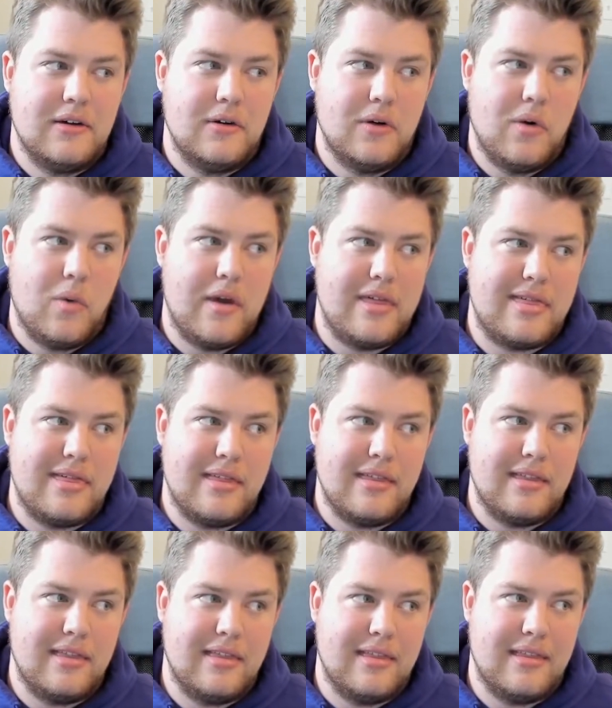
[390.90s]
with
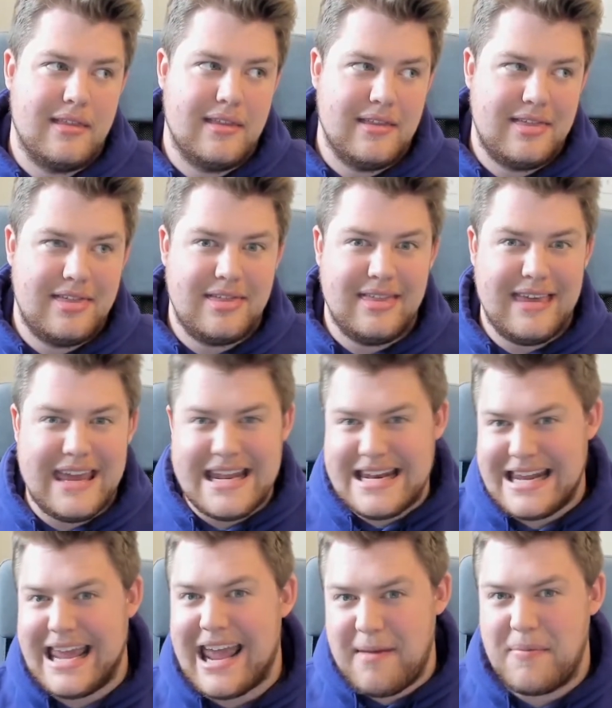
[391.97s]

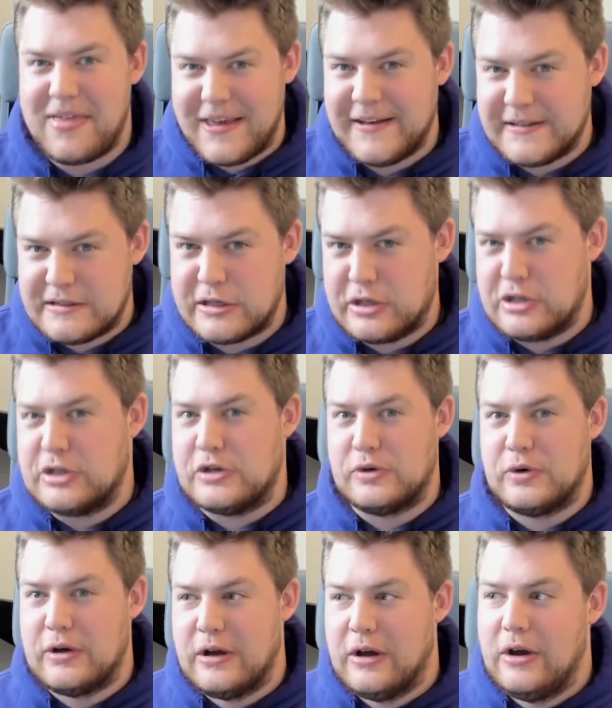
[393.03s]
in-game things to do,
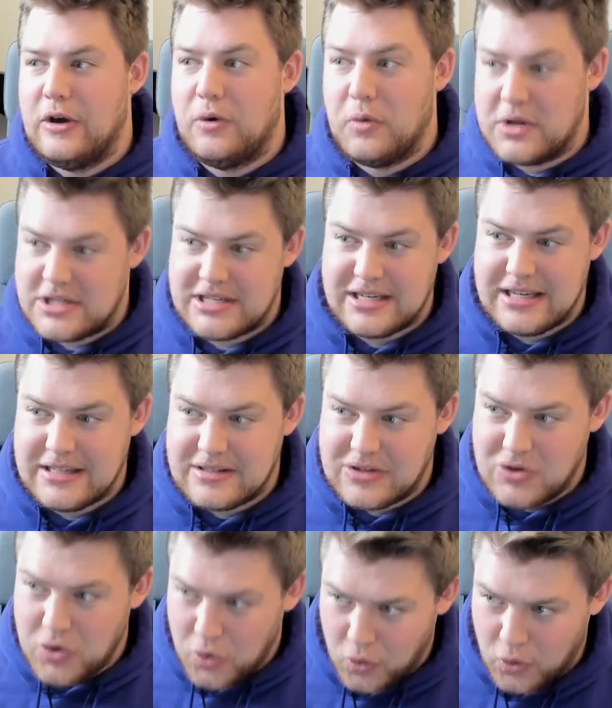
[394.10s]
which is
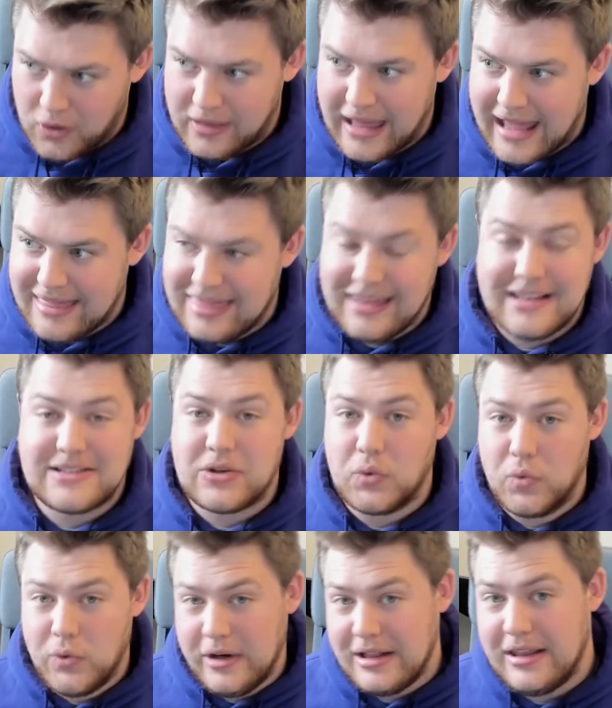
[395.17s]
cool. I think it's a
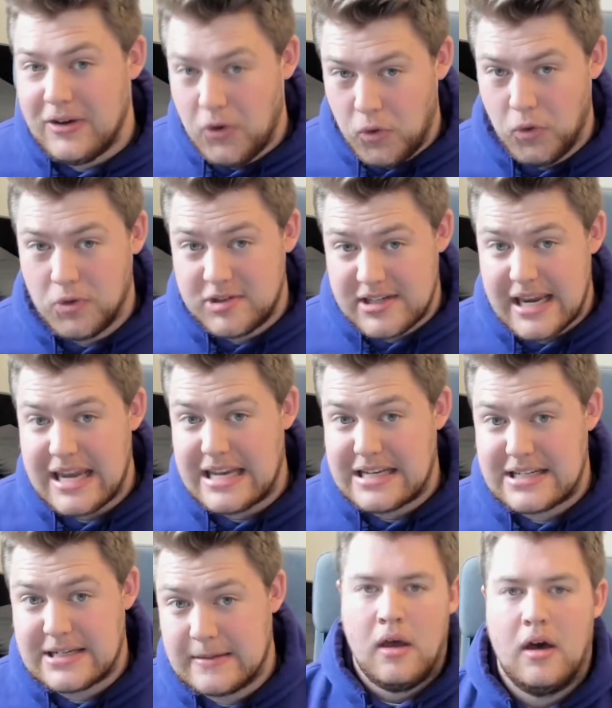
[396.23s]
really cool change.